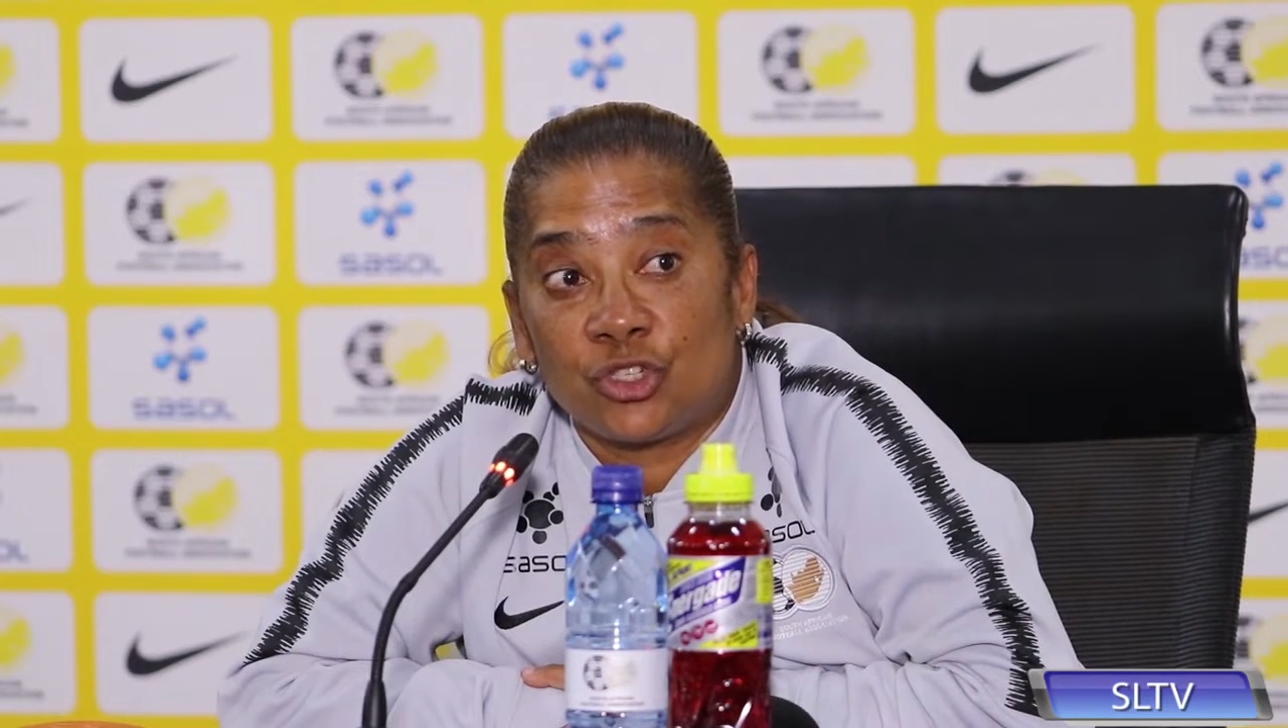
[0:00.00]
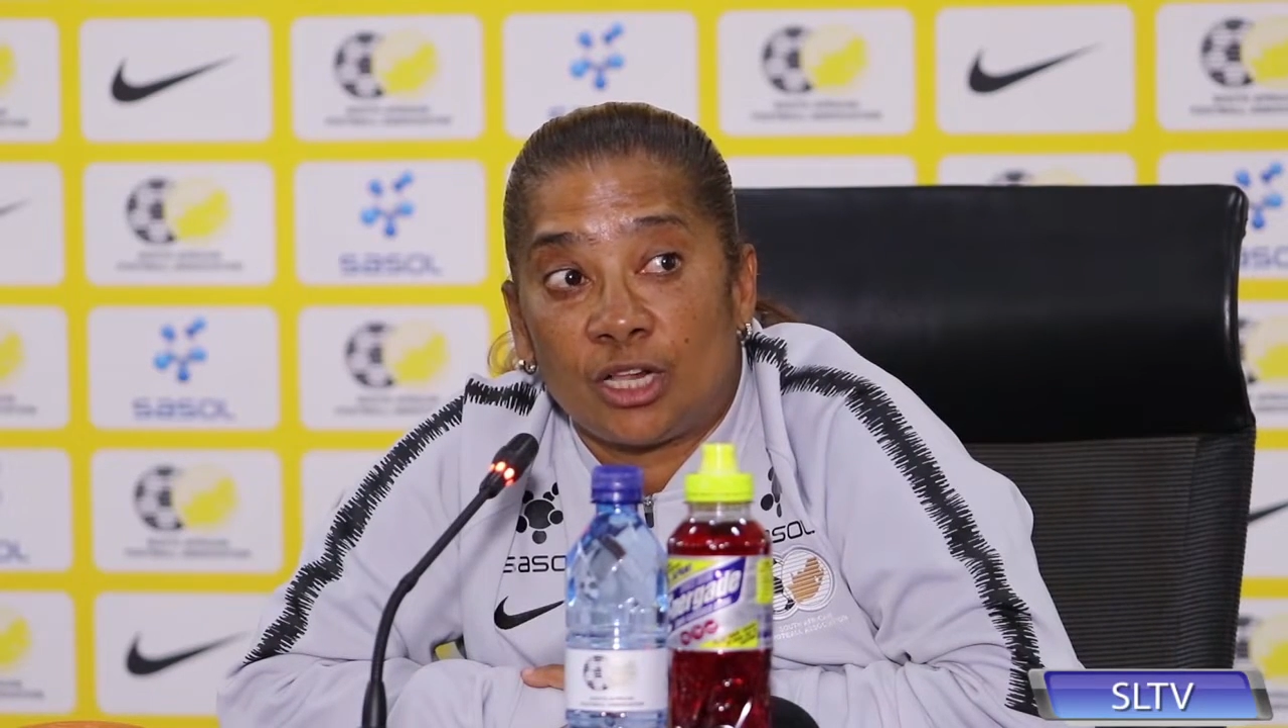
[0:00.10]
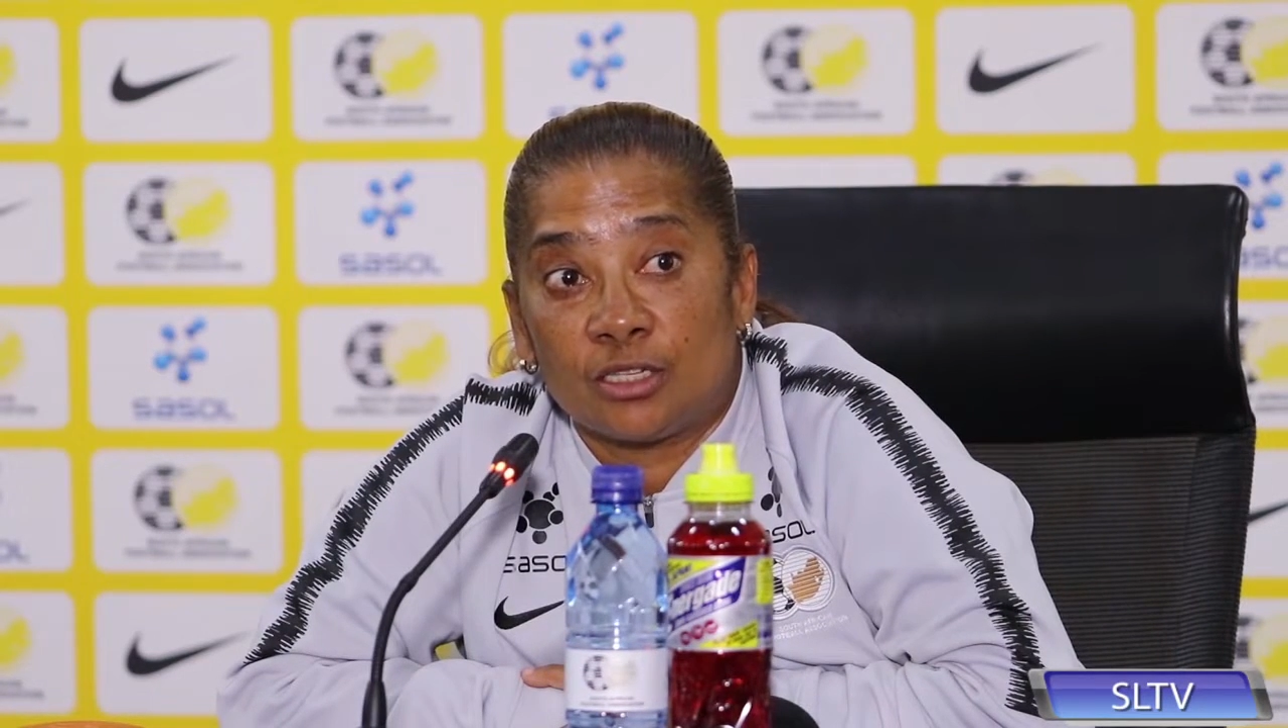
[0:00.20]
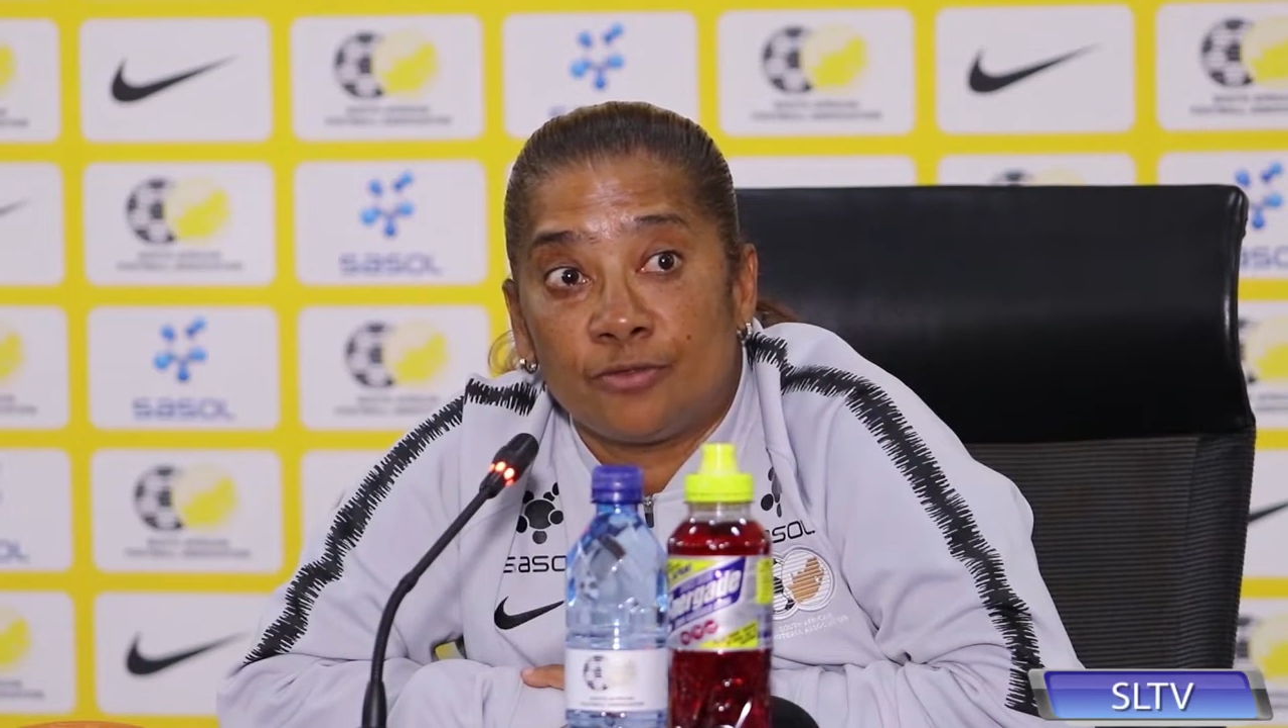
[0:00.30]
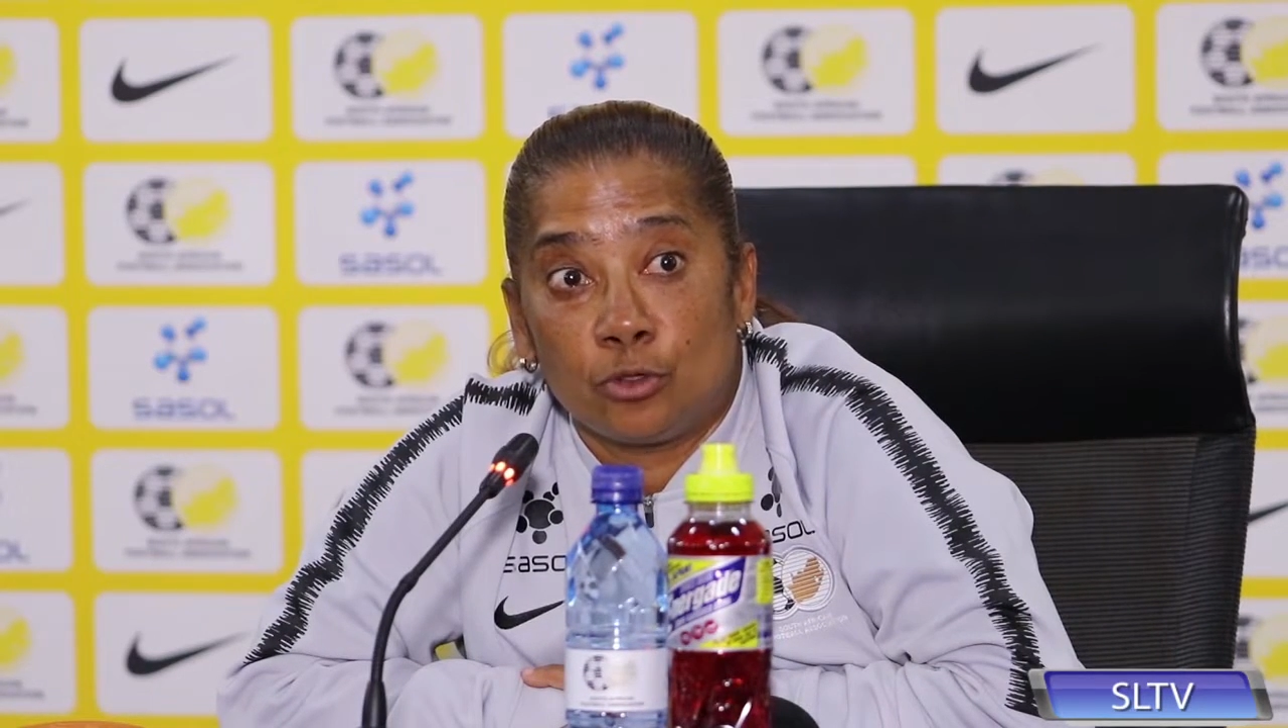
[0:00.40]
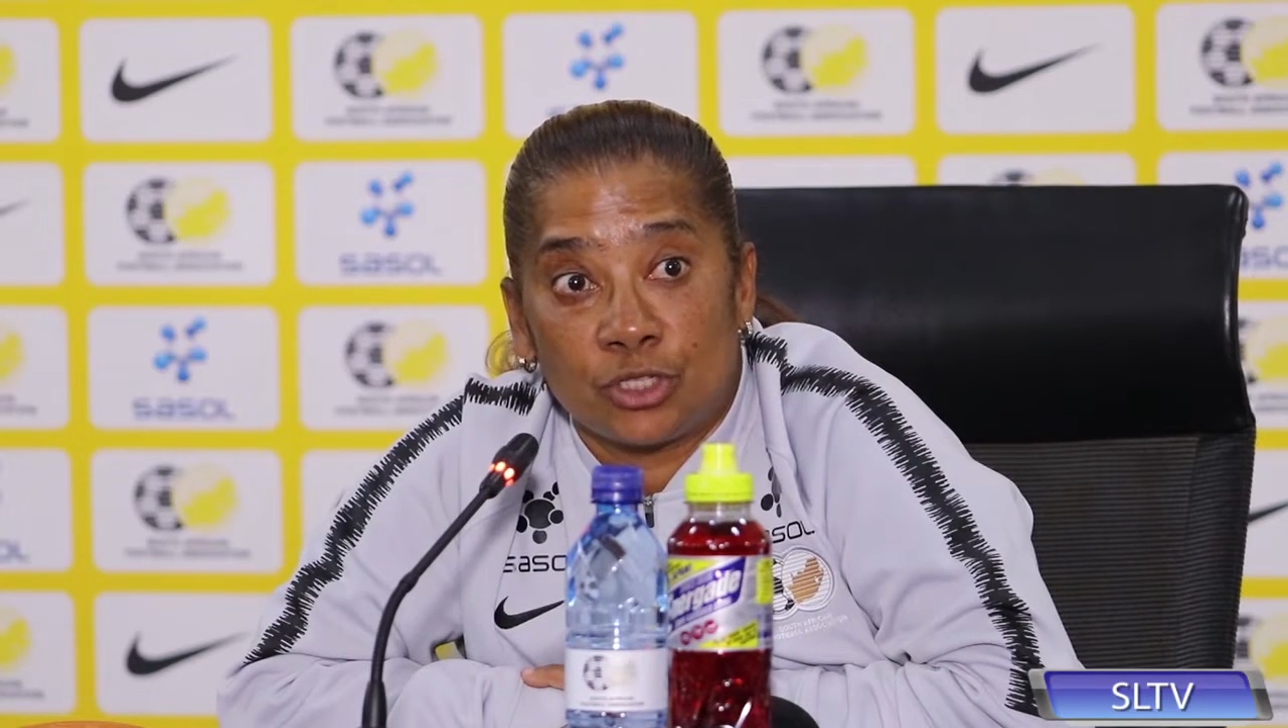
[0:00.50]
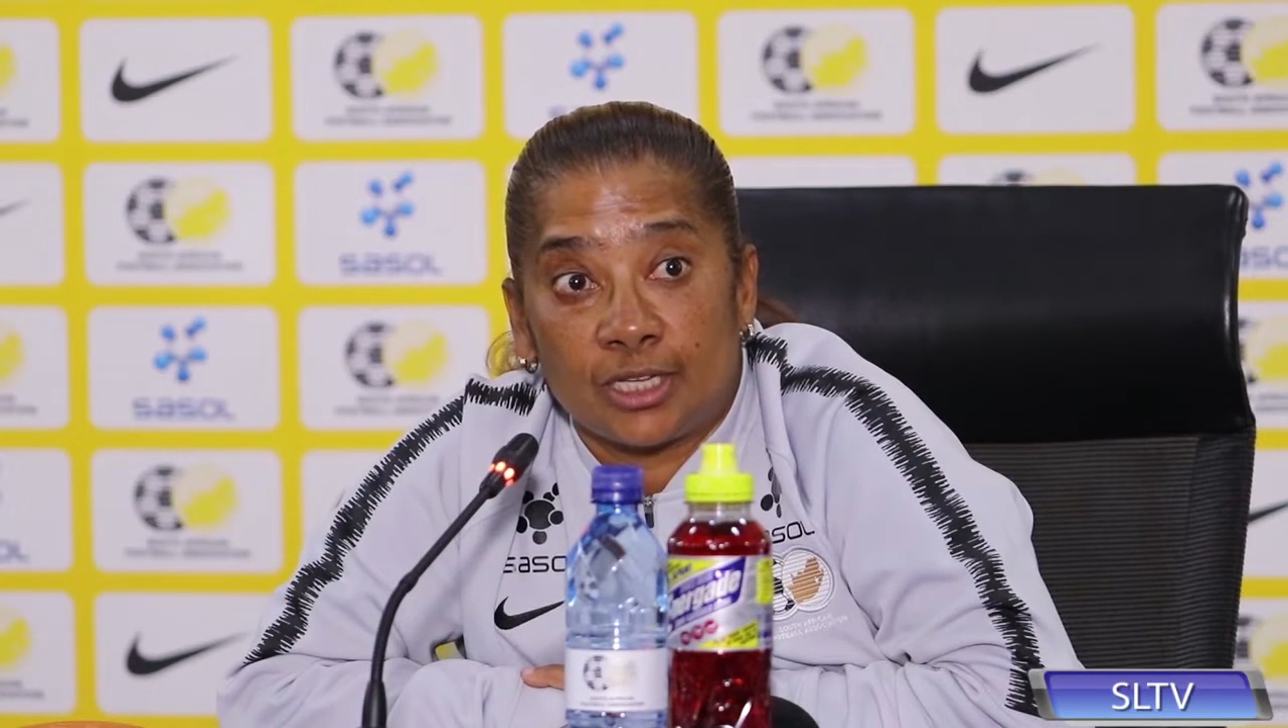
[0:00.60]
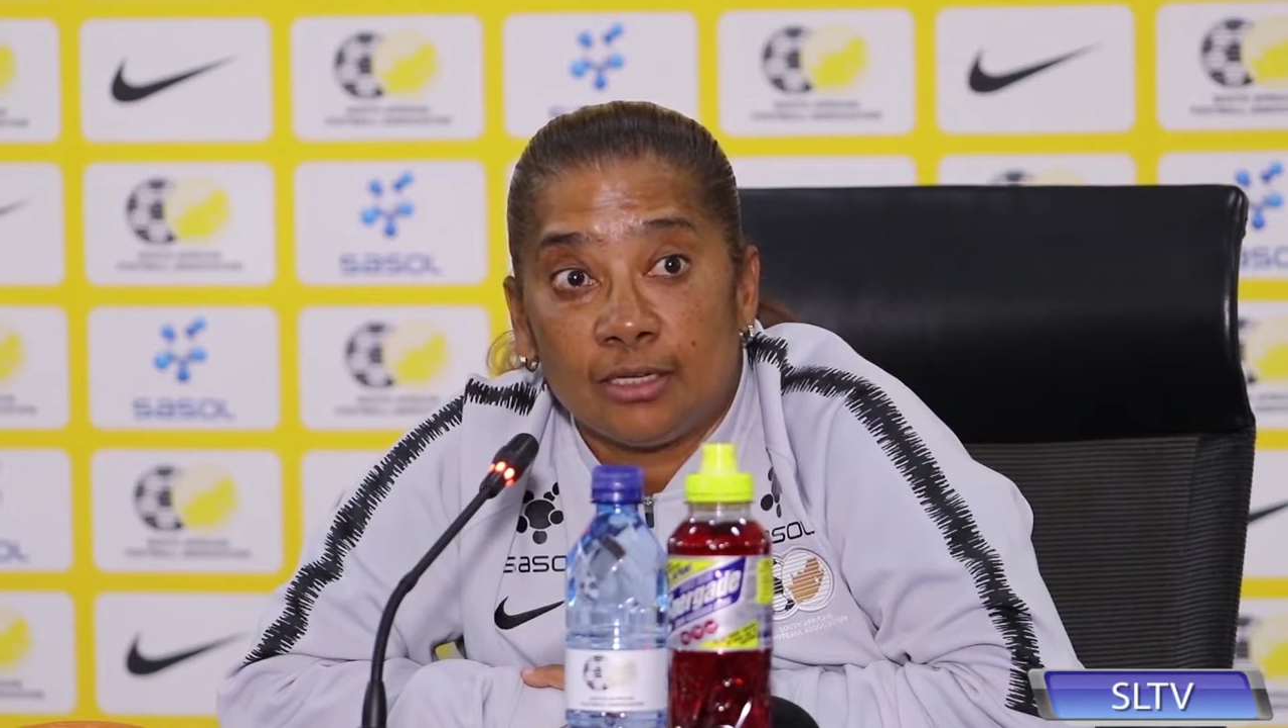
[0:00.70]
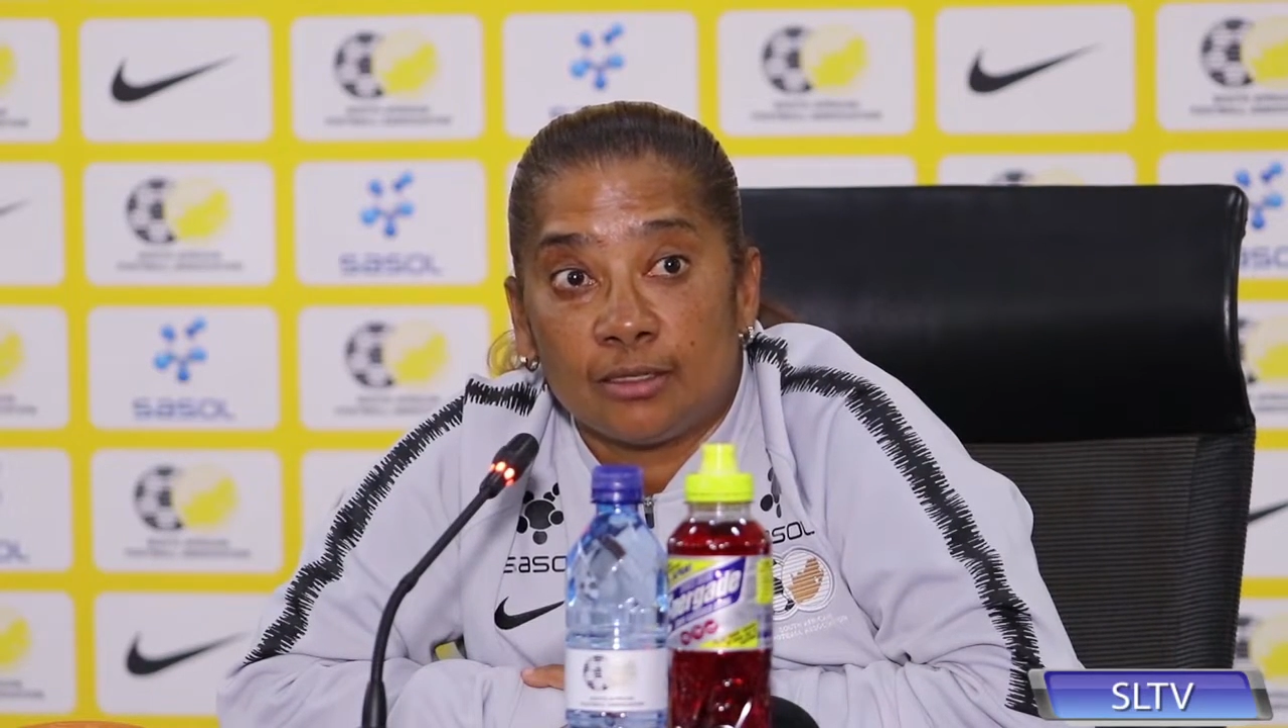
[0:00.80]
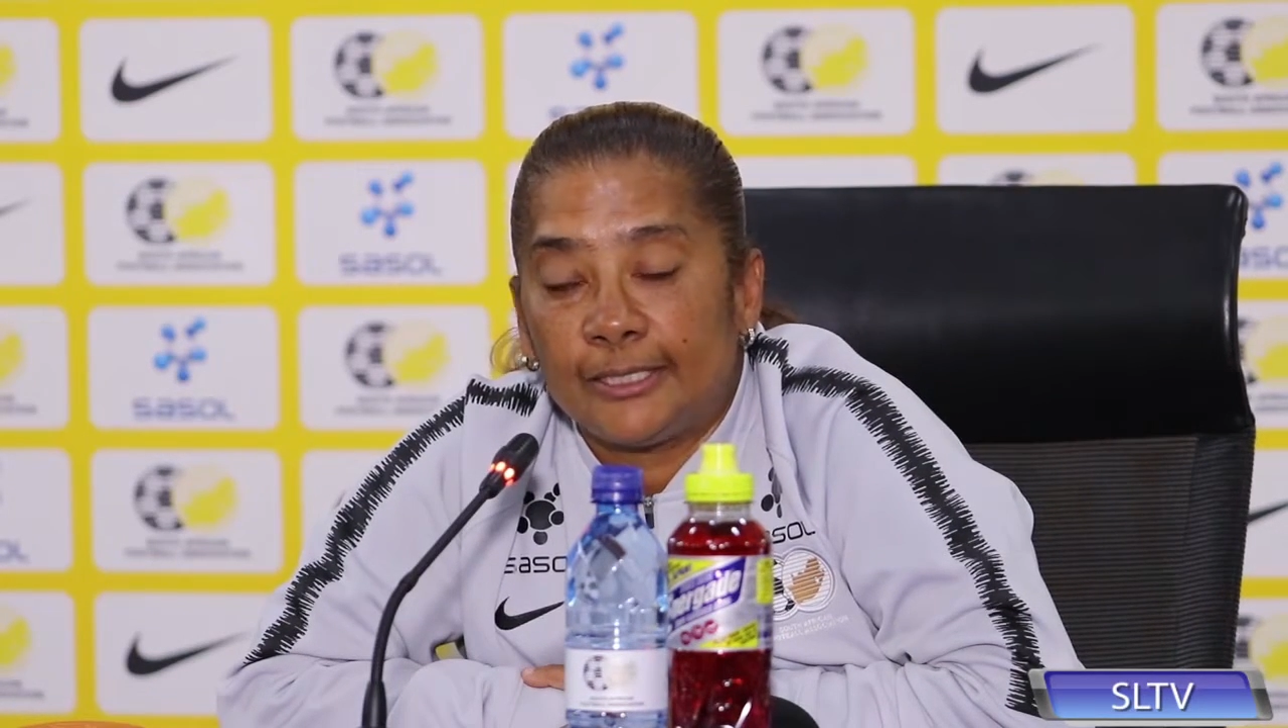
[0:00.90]
trials for
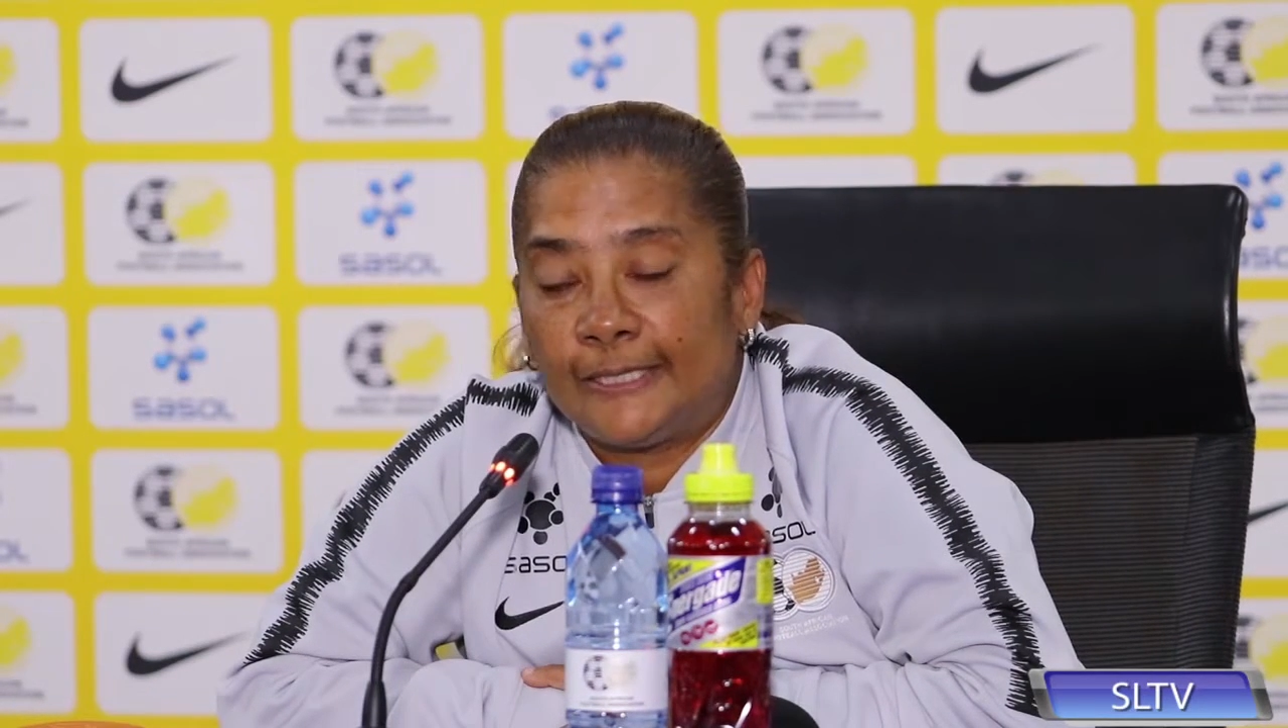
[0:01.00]
USA.